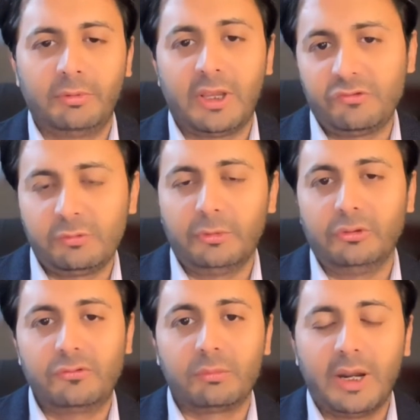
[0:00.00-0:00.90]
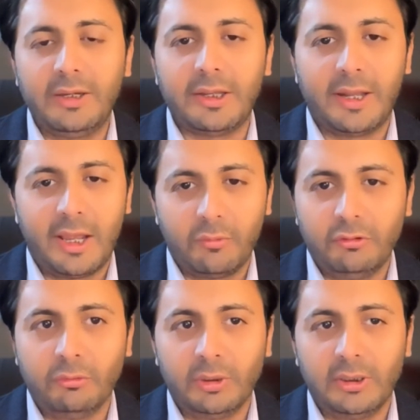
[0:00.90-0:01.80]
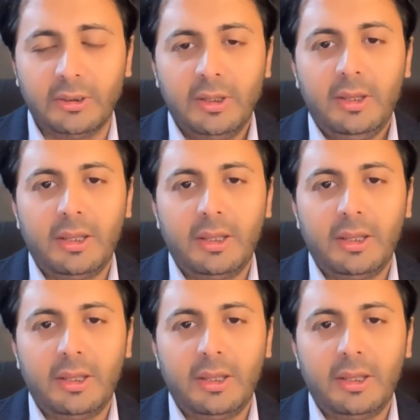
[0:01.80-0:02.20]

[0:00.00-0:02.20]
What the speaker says: customers, right, and how they're doing it,